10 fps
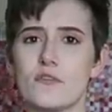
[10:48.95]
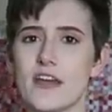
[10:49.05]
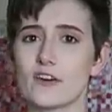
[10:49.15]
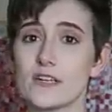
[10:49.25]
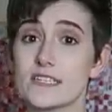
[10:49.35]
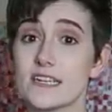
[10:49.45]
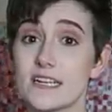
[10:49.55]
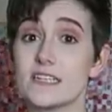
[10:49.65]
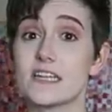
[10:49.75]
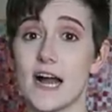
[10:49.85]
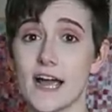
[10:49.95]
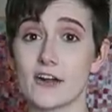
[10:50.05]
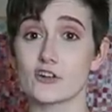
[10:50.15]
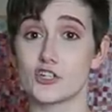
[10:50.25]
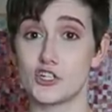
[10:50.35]
There is an
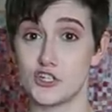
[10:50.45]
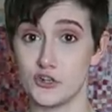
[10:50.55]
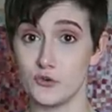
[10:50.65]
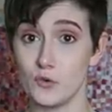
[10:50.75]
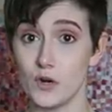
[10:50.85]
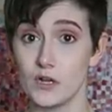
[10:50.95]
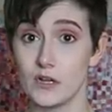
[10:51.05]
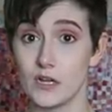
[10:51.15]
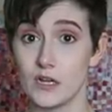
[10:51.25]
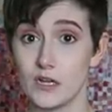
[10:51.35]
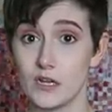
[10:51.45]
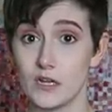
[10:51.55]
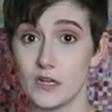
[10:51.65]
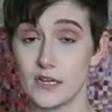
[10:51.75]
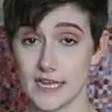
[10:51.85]
entire shoe
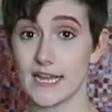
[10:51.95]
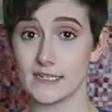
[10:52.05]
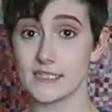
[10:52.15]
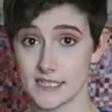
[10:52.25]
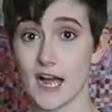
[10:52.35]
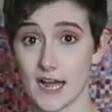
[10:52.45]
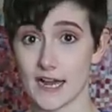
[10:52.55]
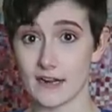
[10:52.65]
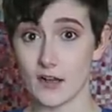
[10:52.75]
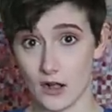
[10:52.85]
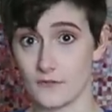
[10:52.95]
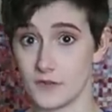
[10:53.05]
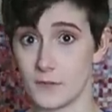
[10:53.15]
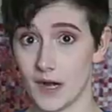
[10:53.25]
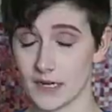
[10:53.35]
inside of
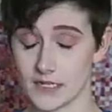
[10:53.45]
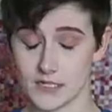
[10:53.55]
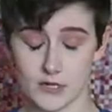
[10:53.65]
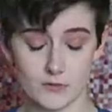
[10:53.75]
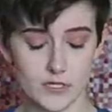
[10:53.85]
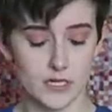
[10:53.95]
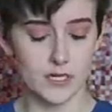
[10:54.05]
the bodysuit.